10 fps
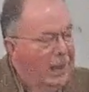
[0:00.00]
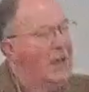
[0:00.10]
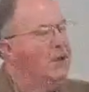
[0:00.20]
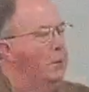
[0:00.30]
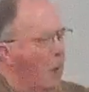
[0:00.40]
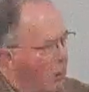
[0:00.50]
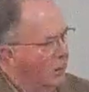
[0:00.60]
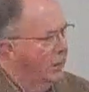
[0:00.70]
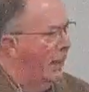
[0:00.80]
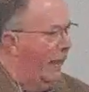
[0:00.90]
He
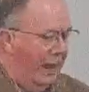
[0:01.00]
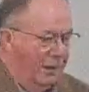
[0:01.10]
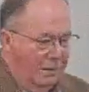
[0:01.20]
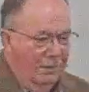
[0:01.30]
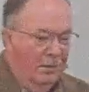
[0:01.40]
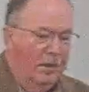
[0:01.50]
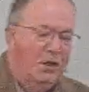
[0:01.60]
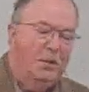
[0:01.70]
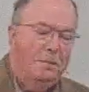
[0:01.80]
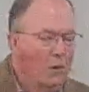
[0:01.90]
spoke to Adam. He
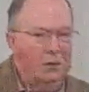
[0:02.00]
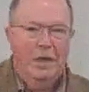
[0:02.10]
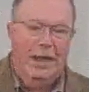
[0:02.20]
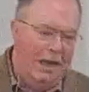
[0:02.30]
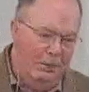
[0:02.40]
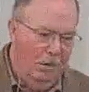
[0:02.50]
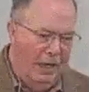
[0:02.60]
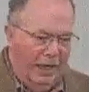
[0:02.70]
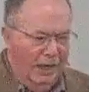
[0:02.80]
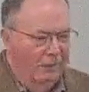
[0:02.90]
spoke to
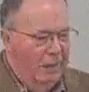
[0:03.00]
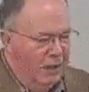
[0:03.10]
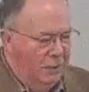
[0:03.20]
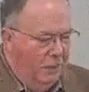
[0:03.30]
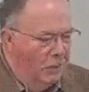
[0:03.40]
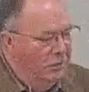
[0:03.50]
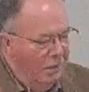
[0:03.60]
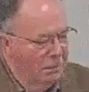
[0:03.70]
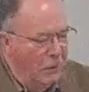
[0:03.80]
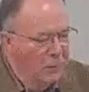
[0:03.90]
Abraham. He spoke to
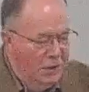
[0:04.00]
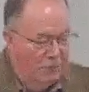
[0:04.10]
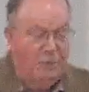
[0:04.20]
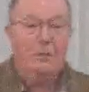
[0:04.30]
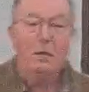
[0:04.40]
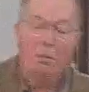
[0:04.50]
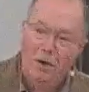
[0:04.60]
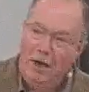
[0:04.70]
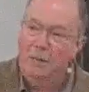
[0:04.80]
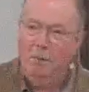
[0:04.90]
Moses from the
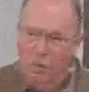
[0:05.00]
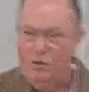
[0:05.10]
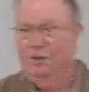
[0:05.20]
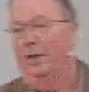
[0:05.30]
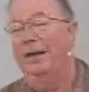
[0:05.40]
burning bush.